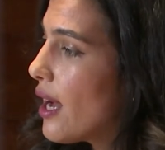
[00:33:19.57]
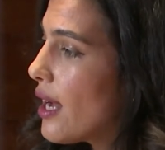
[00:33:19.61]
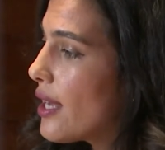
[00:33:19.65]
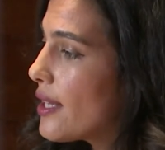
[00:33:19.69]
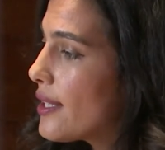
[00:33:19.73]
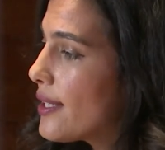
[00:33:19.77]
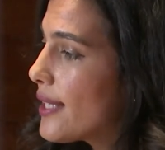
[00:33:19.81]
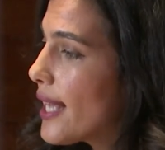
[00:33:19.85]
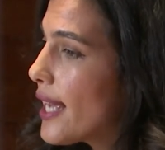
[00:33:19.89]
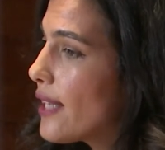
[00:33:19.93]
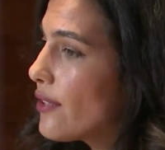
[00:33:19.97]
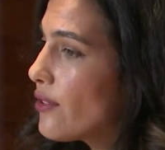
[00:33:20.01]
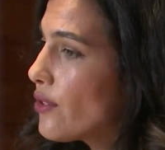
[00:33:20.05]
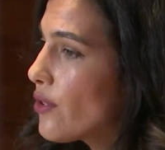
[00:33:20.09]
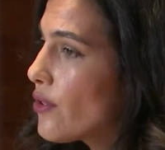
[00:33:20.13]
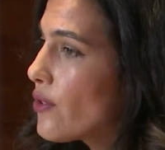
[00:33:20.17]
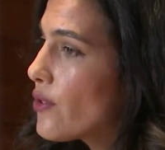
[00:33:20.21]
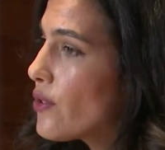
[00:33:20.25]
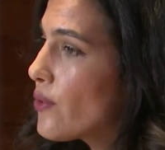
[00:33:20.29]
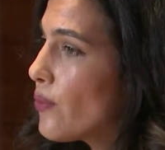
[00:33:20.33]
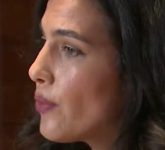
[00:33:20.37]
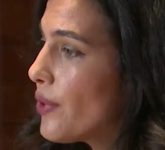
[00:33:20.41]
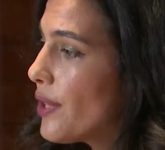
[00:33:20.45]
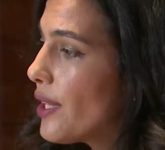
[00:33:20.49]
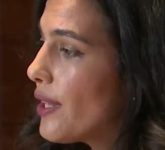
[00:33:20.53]

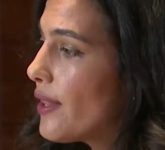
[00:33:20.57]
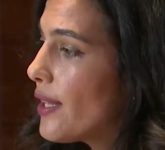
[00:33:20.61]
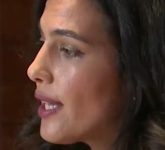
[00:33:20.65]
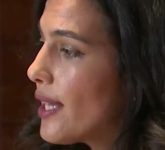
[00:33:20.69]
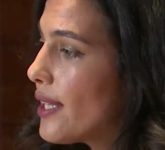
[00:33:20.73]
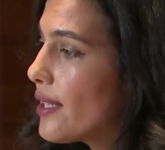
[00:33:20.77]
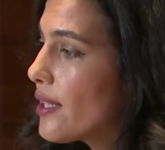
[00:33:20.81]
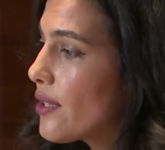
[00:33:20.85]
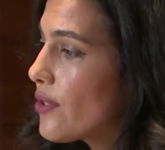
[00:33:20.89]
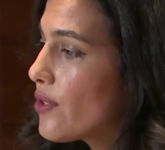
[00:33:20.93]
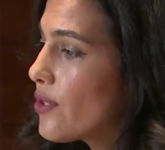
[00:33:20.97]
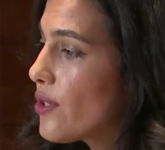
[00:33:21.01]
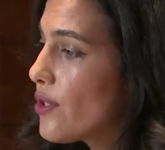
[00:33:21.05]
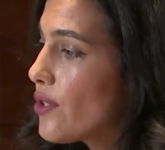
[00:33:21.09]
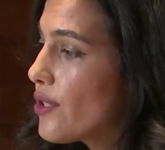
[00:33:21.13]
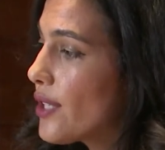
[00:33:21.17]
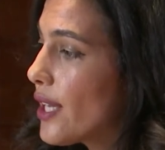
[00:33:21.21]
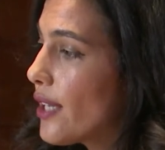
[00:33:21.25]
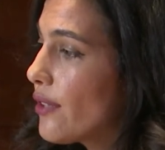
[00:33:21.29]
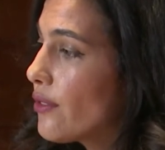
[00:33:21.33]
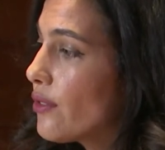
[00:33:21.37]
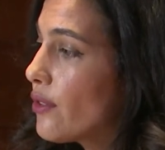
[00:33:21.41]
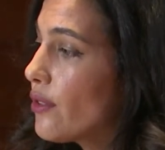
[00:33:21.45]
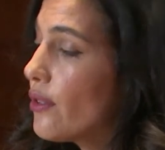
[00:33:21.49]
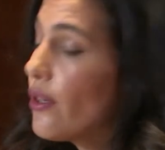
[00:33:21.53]
sectors within the industry
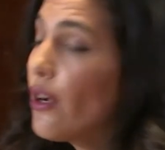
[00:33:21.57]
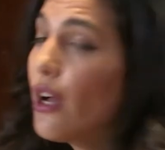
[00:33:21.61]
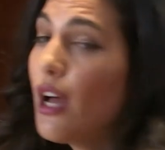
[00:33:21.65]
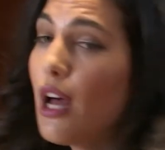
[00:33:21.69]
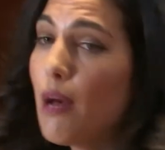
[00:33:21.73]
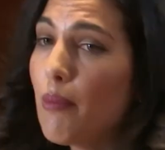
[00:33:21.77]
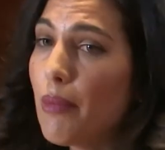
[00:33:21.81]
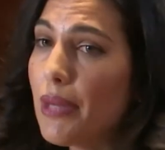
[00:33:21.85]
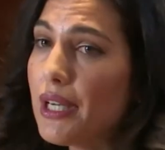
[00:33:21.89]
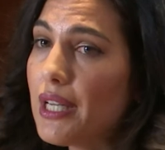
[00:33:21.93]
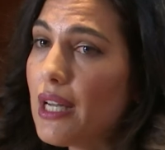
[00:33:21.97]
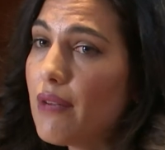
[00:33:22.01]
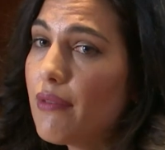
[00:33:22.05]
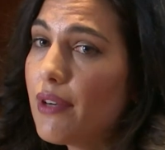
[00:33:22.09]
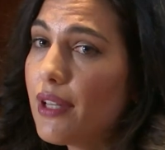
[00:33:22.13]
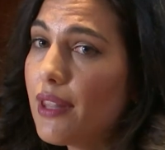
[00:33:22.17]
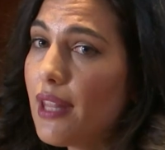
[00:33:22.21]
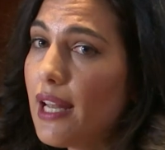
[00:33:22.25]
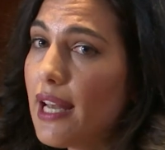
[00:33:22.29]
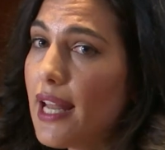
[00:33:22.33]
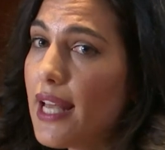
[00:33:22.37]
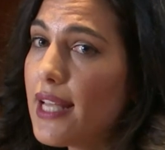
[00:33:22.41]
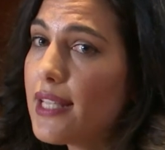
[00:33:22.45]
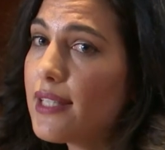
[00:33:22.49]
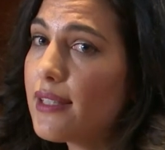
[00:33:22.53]
sector, but
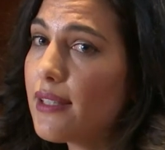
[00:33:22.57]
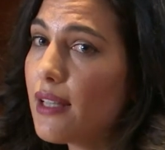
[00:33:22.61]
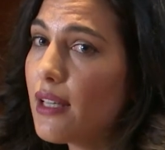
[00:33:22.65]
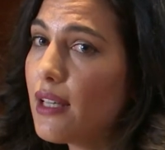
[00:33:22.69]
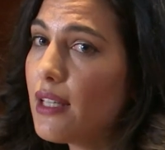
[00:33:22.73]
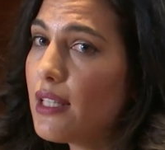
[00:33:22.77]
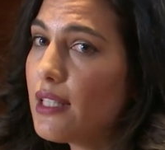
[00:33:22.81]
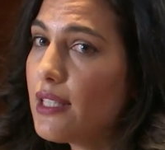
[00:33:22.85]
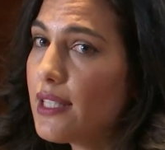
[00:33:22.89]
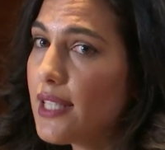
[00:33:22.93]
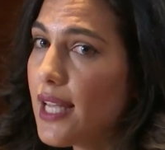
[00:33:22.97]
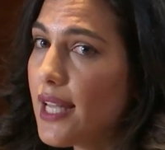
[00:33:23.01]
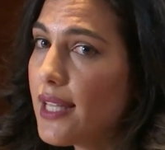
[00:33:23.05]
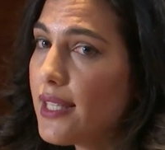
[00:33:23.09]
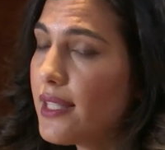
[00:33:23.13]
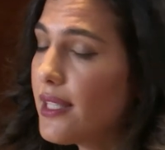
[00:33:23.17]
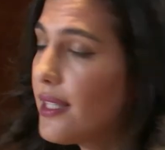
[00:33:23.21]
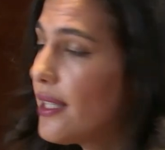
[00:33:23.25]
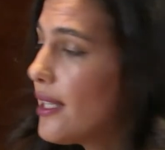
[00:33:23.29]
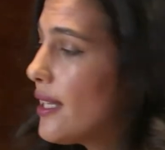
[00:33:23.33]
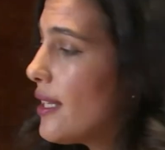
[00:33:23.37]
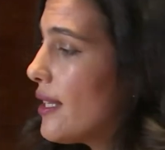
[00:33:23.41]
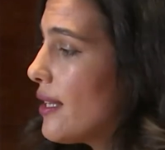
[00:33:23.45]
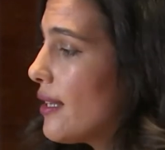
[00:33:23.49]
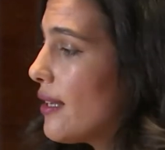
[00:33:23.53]
nevertheless,
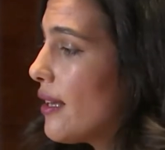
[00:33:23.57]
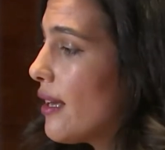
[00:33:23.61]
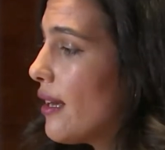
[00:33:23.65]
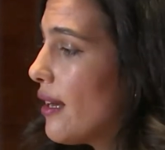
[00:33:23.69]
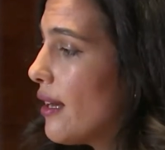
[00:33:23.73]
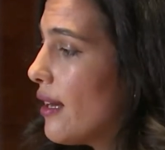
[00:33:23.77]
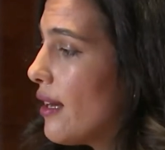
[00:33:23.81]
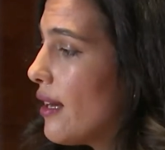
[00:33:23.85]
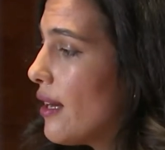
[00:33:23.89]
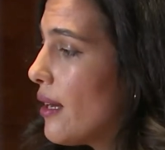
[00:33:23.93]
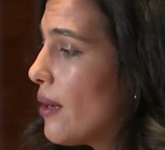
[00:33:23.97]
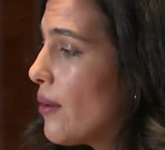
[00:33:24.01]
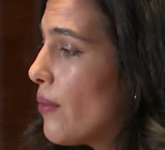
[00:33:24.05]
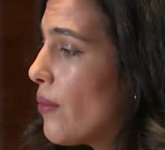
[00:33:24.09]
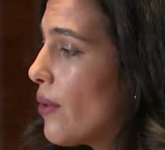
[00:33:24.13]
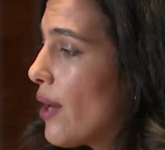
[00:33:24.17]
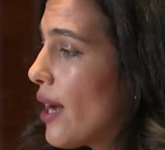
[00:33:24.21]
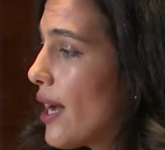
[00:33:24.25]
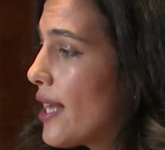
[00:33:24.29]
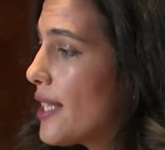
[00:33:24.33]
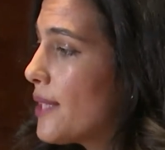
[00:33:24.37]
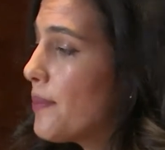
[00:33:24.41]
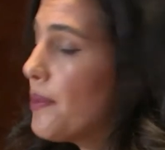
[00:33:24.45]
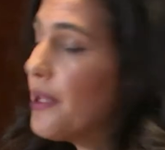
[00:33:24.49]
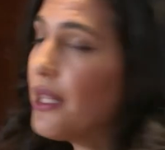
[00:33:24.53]
intensity
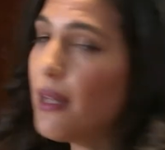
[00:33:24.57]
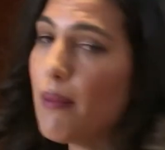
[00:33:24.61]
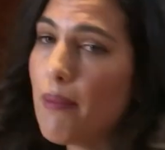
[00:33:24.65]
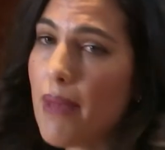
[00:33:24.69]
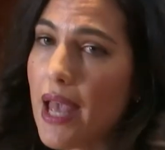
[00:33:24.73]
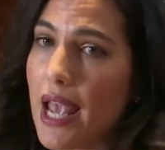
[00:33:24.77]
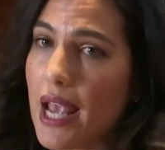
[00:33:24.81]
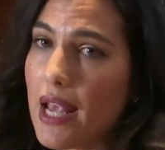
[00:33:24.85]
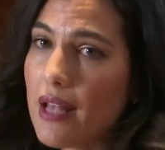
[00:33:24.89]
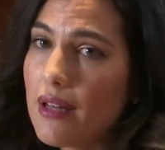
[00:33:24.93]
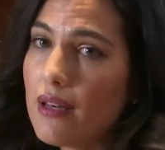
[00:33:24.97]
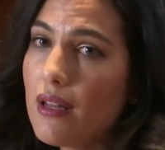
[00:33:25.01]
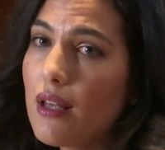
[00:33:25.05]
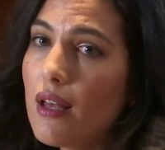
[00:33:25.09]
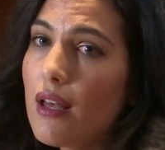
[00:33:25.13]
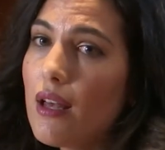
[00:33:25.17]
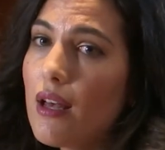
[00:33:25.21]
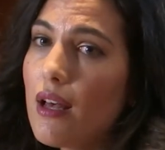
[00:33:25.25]
has been the main